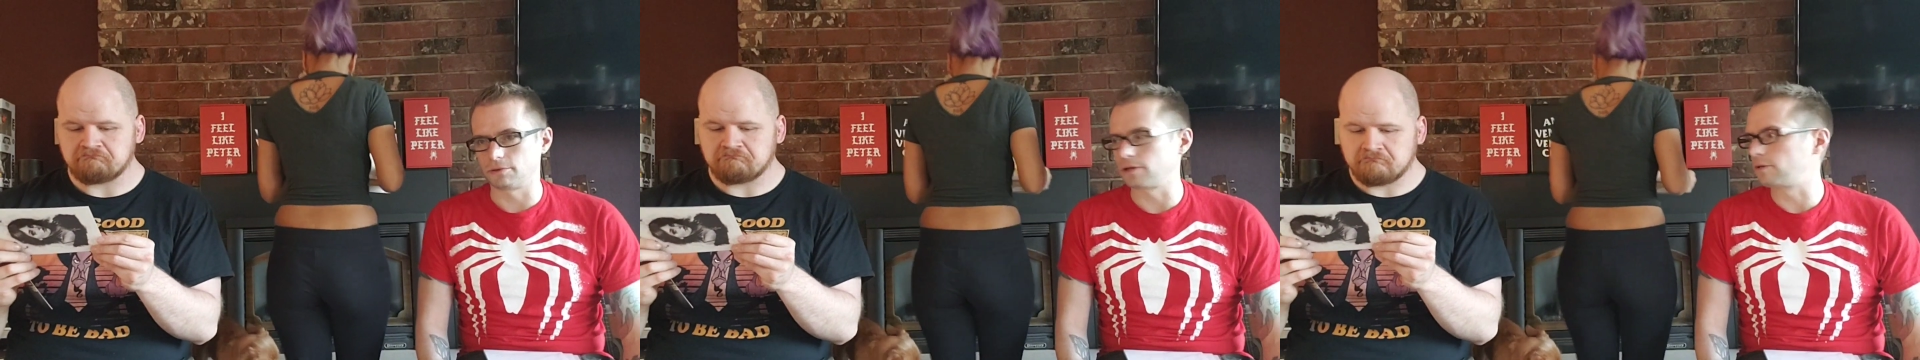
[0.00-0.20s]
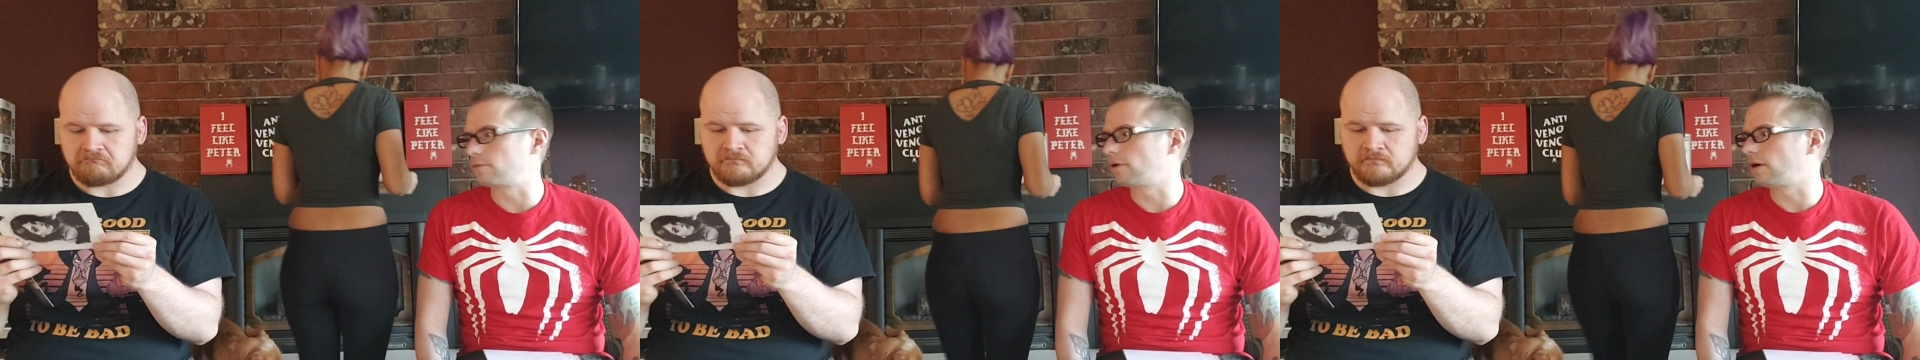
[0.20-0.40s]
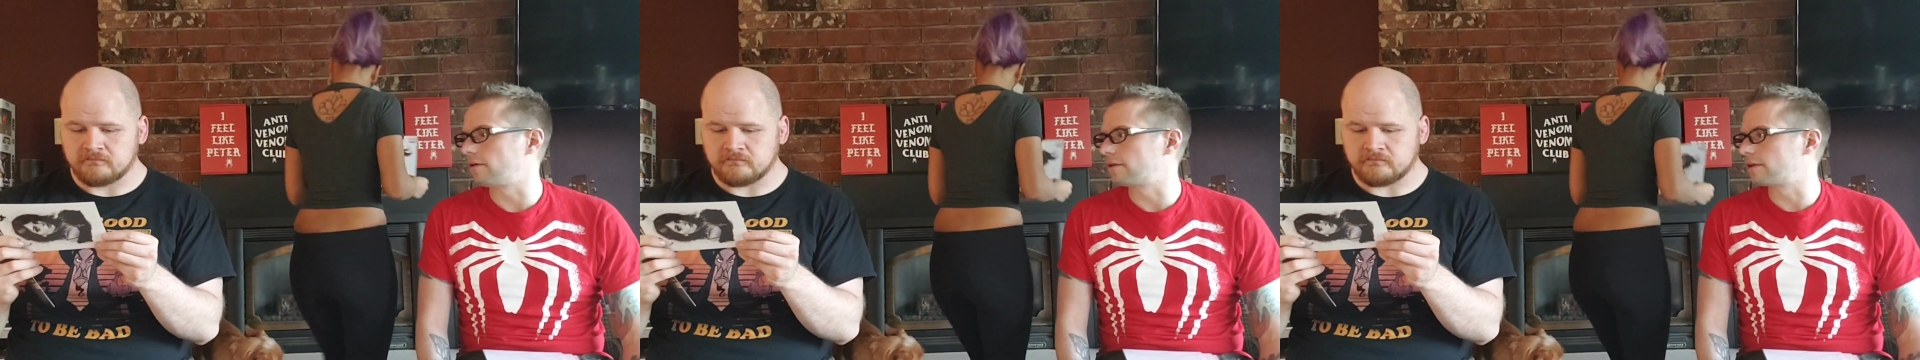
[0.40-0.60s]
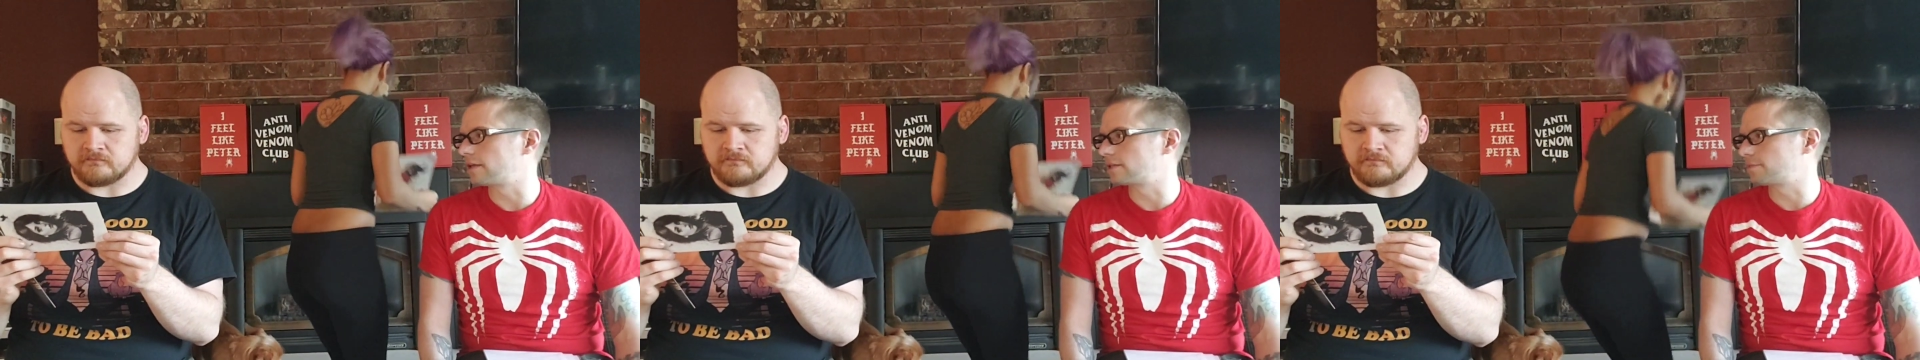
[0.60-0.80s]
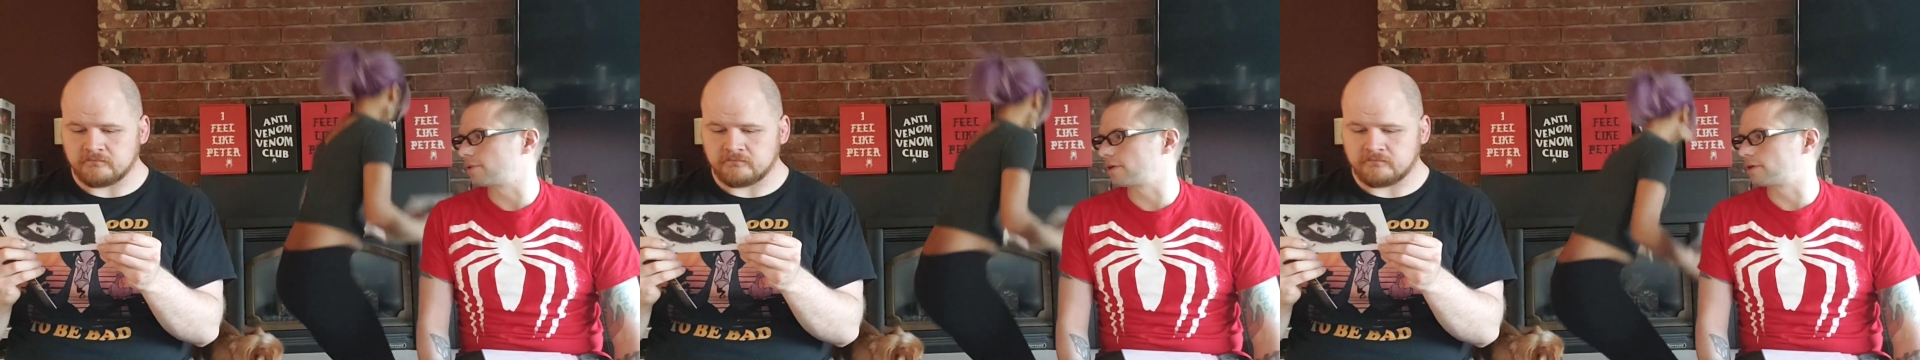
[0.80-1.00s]
Speaker 1: pretty well. And that's a
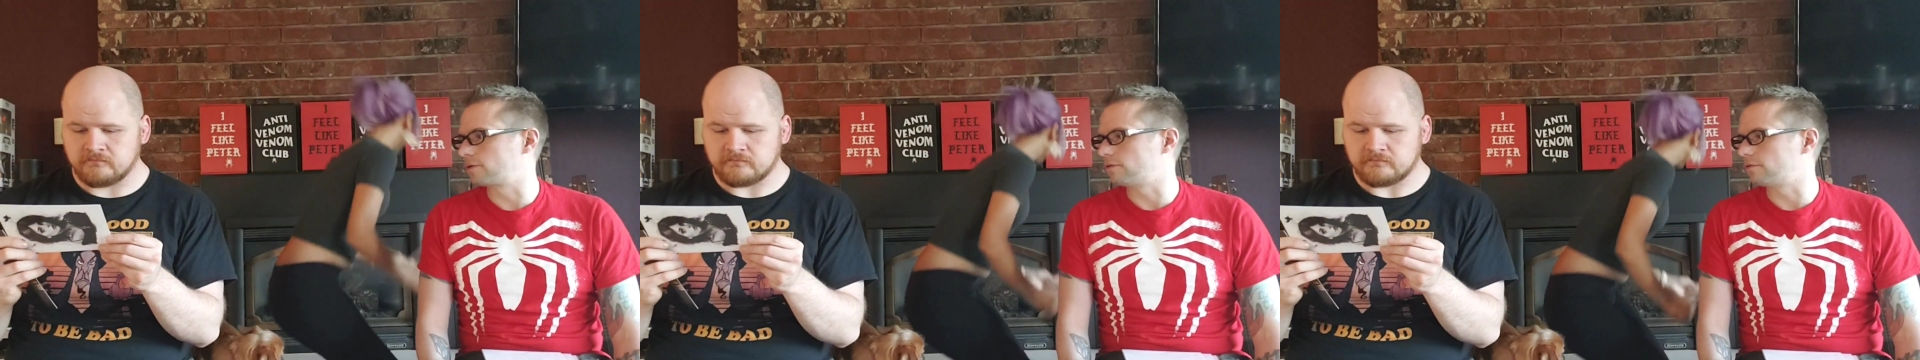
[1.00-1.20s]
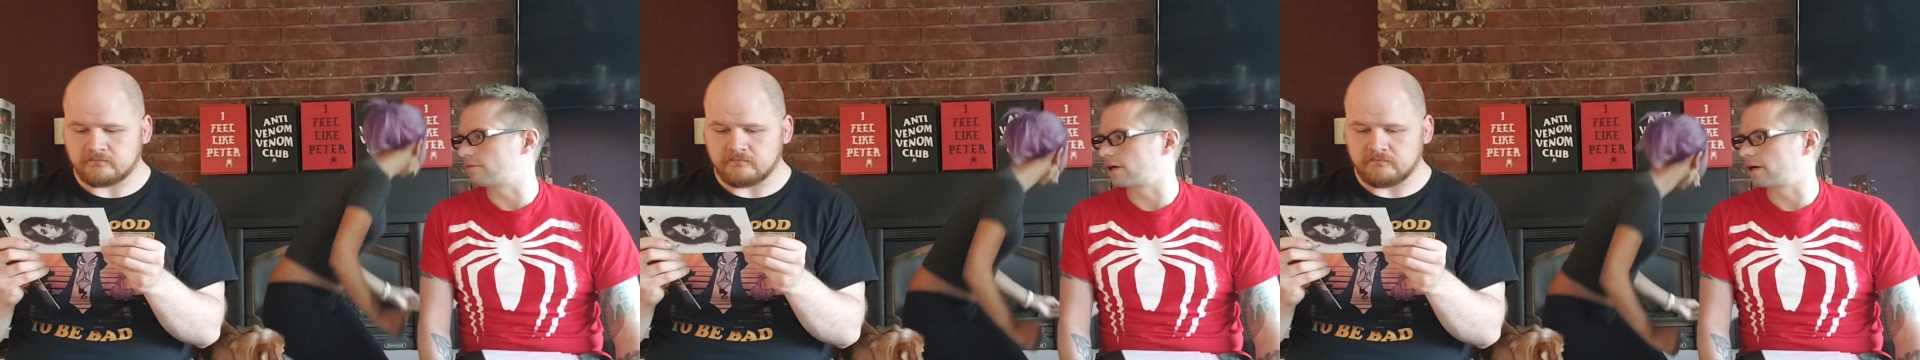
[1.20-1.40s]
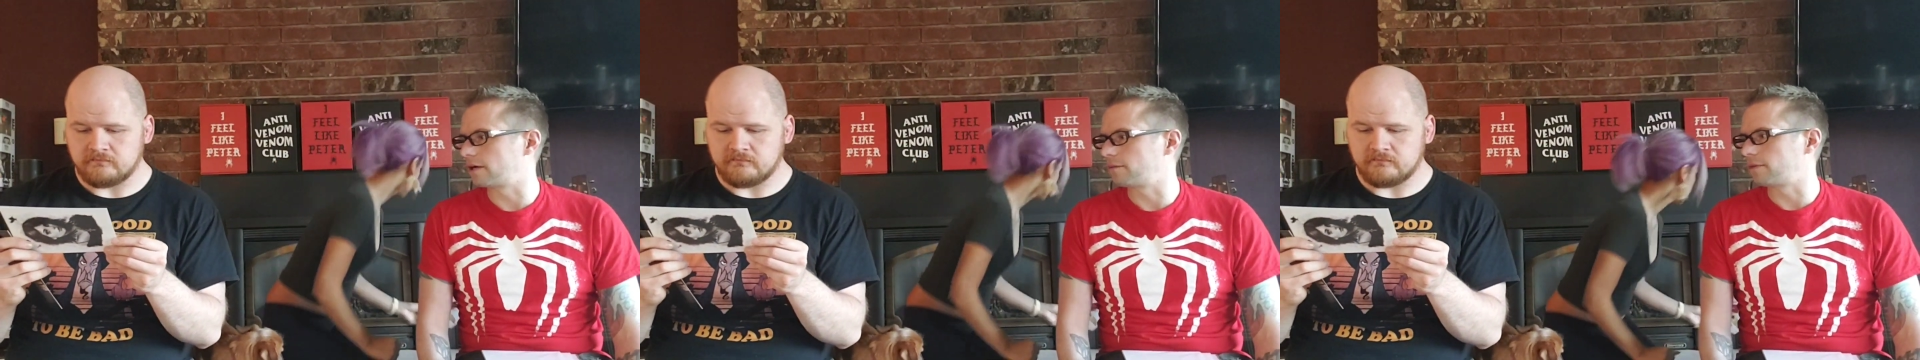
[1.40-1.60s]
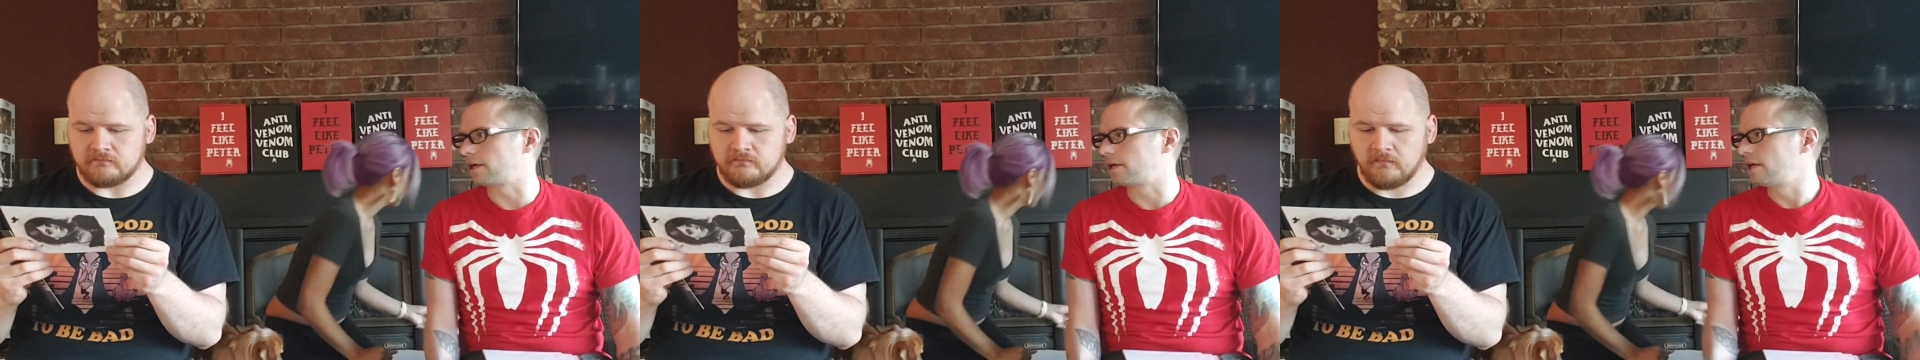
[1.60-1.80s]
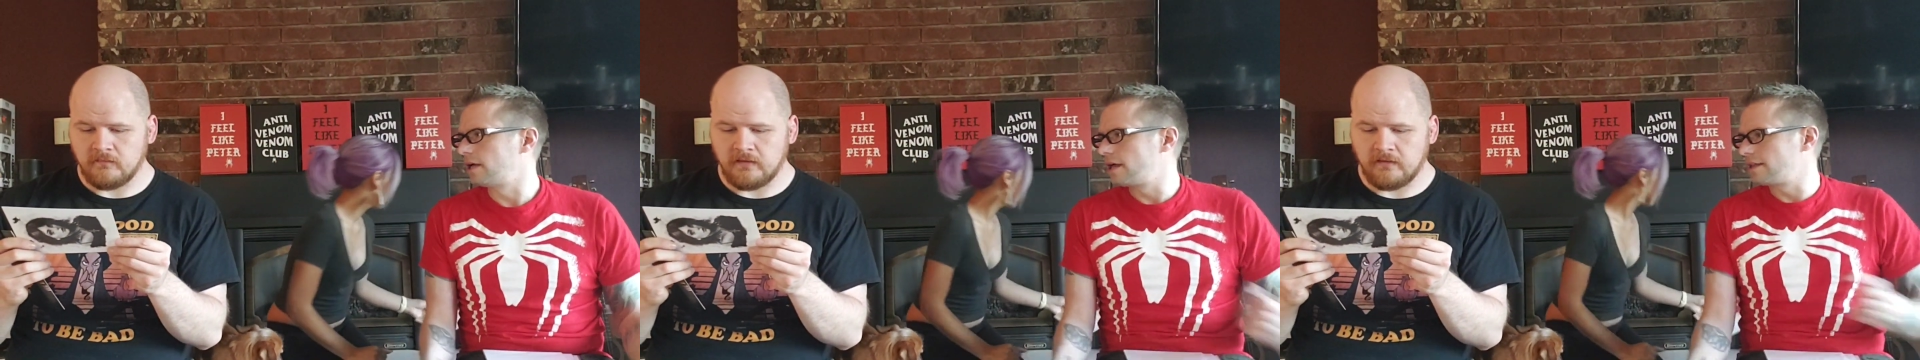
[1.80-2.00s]
pretty cool variant, but